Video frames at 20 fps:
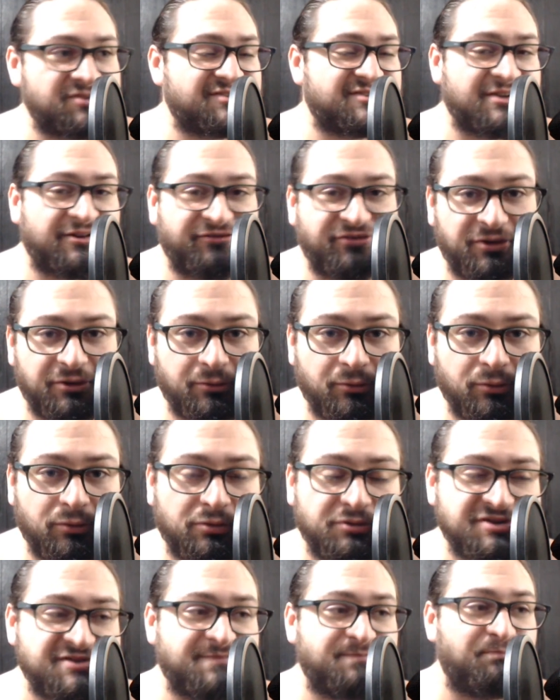different
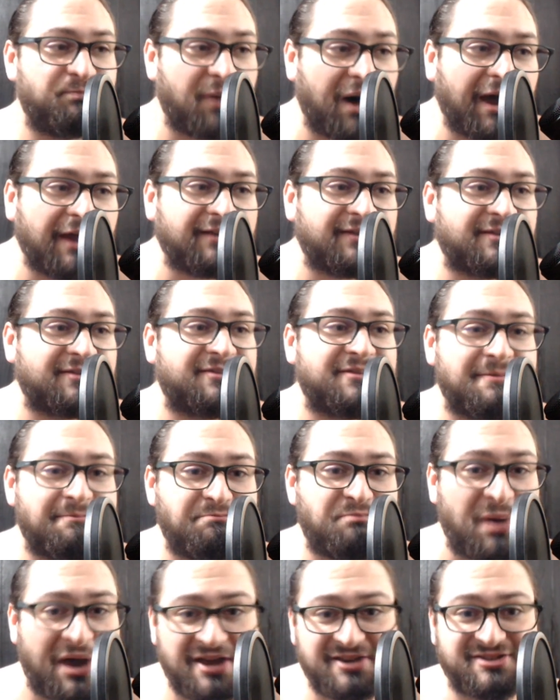rules, but the
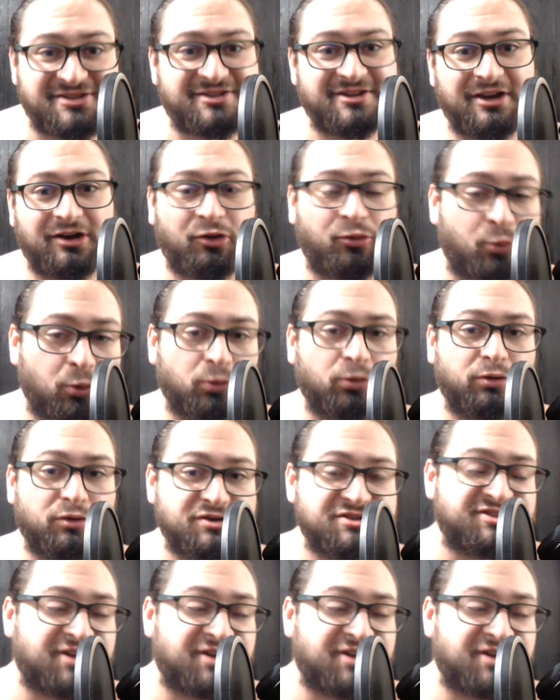basic rules